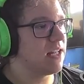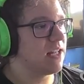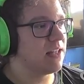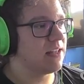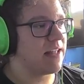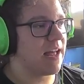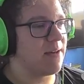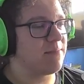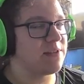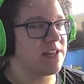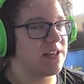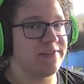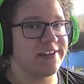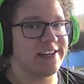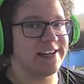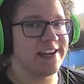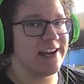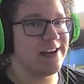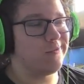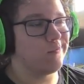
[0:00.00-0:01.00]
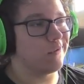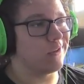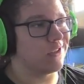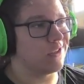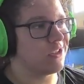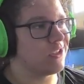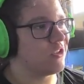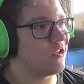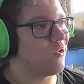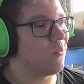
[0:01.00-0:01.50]
The M79 will
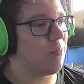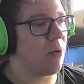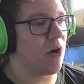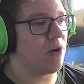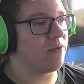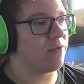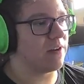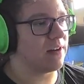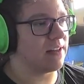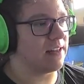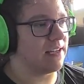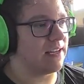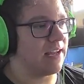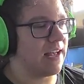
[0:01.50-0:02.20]
just do perfectly.